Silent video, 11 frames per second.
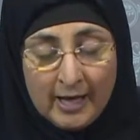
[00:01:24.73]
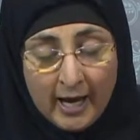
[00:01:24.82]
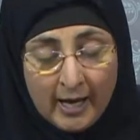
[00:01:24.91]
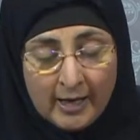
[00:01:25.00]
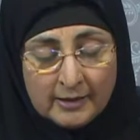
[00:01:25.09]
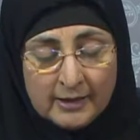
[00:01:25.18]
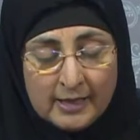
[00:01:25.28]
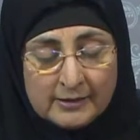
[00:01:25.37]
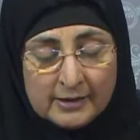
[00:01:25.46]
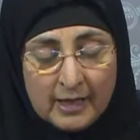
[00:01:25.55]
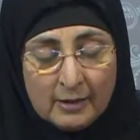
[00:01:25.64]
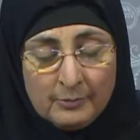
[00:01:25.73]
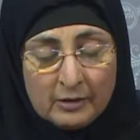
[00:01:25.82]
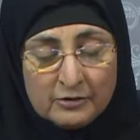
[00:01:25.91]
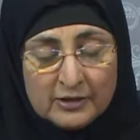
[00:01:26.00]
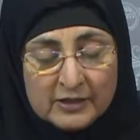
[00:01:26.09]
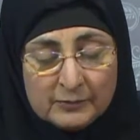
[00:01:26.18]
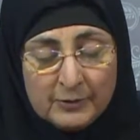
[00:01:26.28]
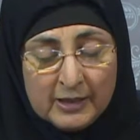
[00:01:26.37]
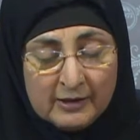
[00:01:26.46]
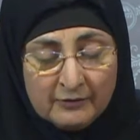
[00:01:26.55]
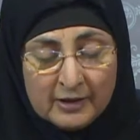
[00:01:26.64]
And they say about
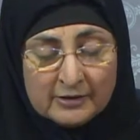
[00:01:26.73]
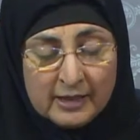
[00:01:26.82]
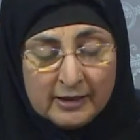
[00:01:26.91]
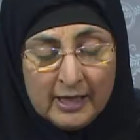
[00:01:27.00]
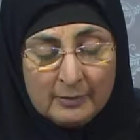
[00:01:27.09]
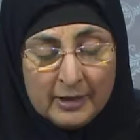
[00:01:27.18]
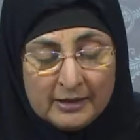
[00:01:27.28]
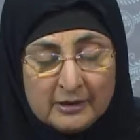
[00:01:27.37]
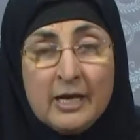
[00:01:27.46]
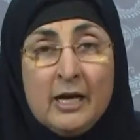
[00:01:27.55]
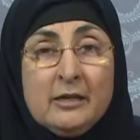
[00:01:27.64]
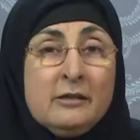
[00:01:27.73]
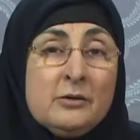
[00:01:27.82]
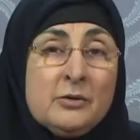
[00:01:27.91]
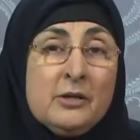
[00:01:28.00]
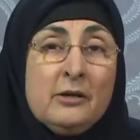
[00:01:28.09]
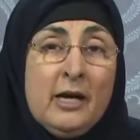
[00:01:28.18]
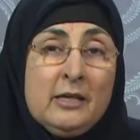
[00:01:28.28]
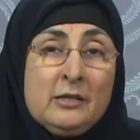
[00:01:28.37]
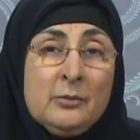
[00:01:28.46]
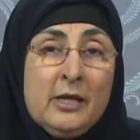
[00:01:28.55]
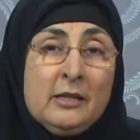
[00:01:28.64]
disbelievers that they are better guided to the
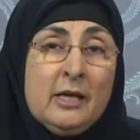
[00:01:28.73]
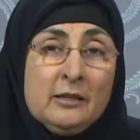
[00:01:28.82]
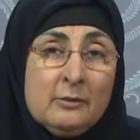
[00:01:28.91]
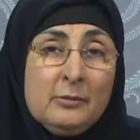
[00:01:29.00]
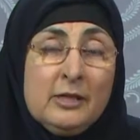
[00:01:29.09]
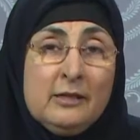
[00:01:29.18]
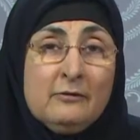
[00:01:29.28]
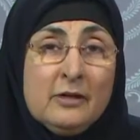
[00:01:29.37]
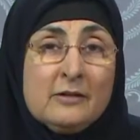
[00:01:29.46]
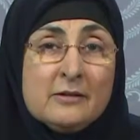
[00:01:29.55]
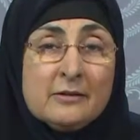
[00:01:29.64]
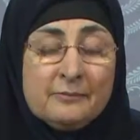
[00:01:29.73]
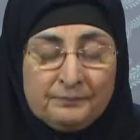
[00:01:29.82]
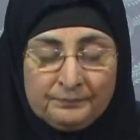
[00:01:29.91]
right way than the believers.